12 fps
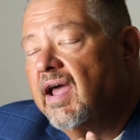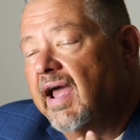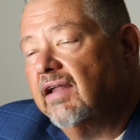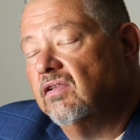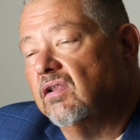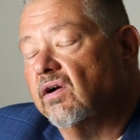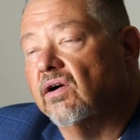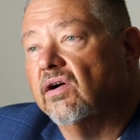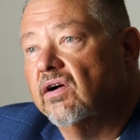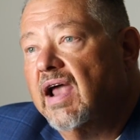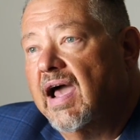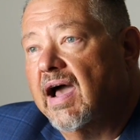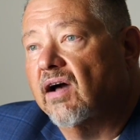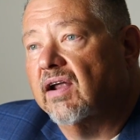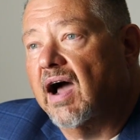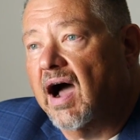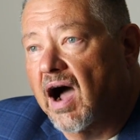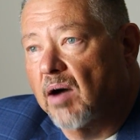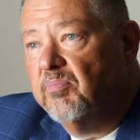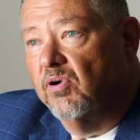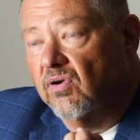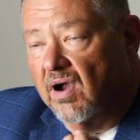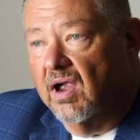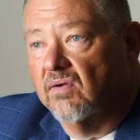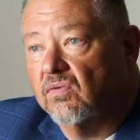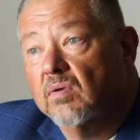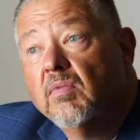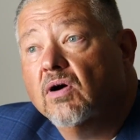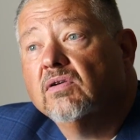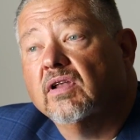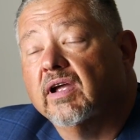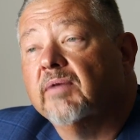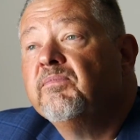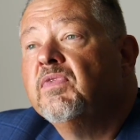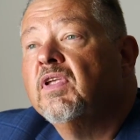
and learn how to operate remotely,